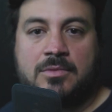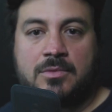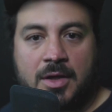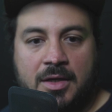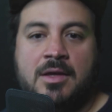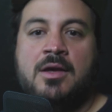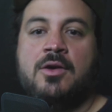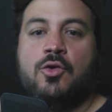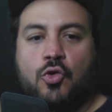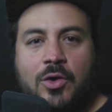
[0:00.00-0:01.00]
okay,
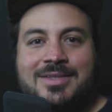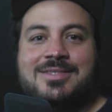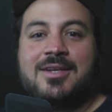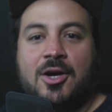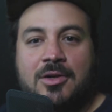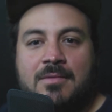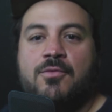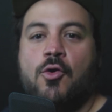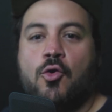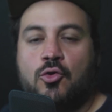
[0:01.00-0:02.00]
you can start
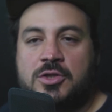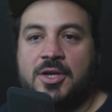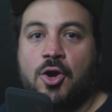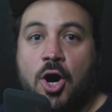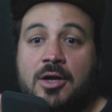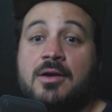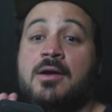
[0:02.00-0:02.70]
focusing on